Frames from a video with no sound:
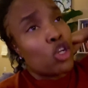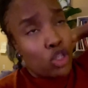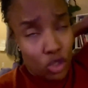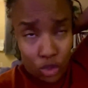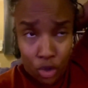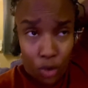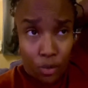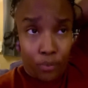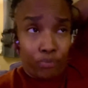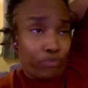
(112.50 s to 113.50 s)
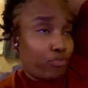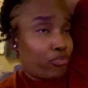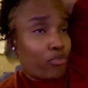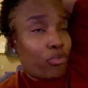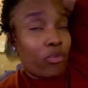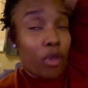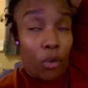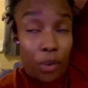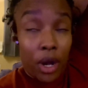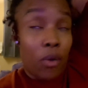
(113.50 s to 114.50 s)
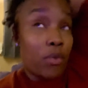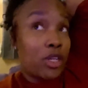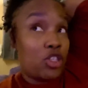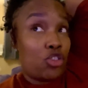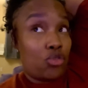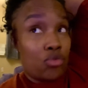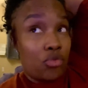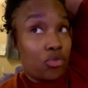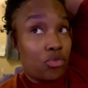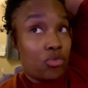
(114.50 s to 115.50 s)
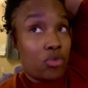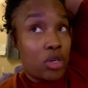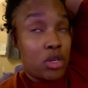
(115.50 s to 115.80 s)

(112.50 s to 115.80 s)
so when I went to